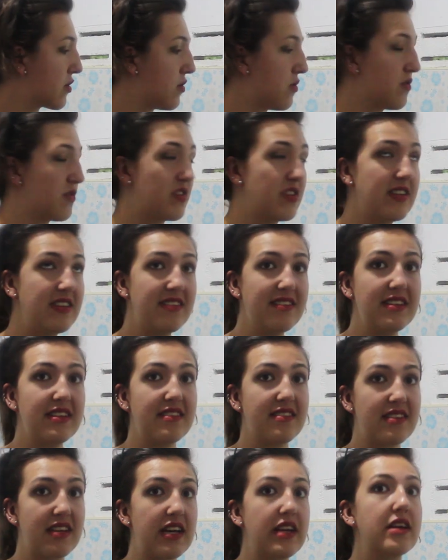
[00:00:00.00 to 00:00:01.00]
cold season,
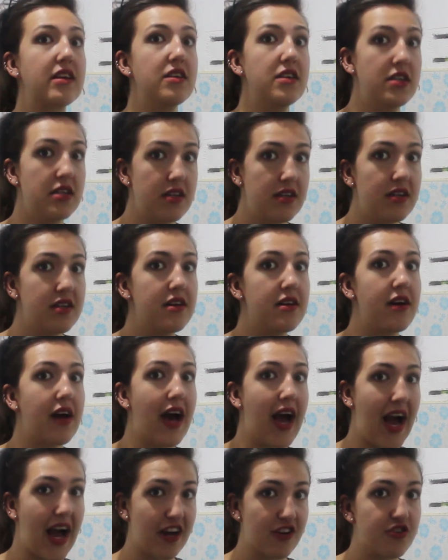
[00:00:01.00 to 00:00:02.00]
it's like
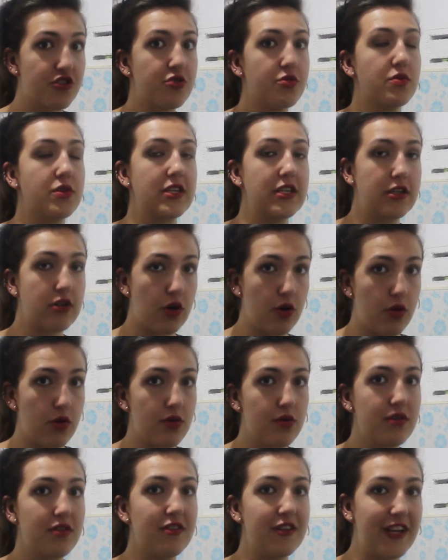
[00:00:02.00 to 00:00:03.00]
actually
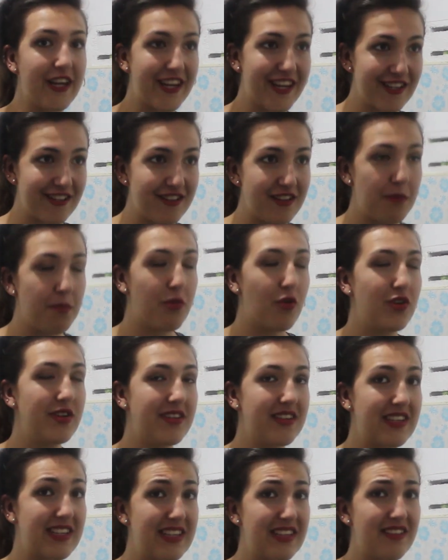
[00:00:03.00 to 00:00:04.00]
cold. Like at some
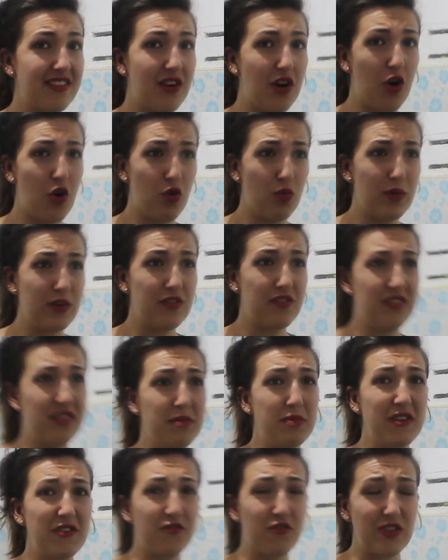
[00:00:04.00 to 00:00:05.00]
points it gets almost to
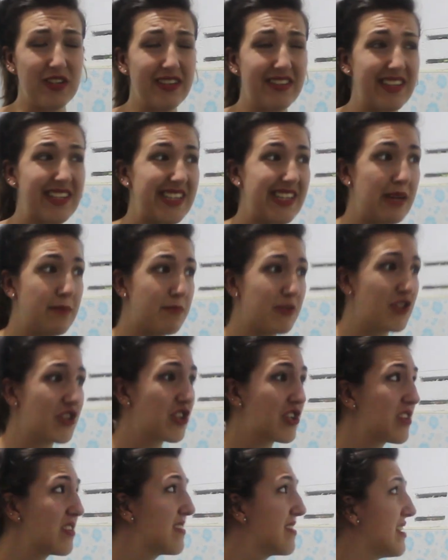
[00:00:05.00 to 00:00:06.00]
be freezing
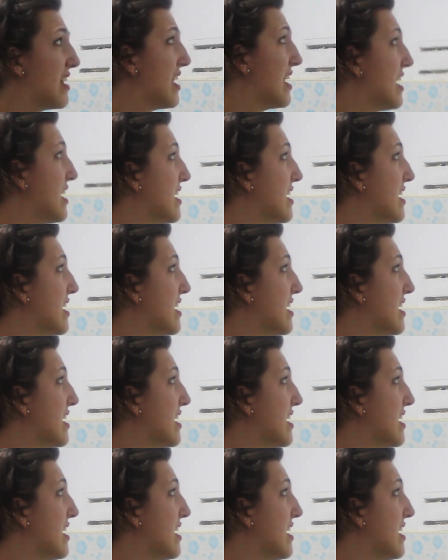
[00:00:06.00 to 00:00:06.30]
temperatures.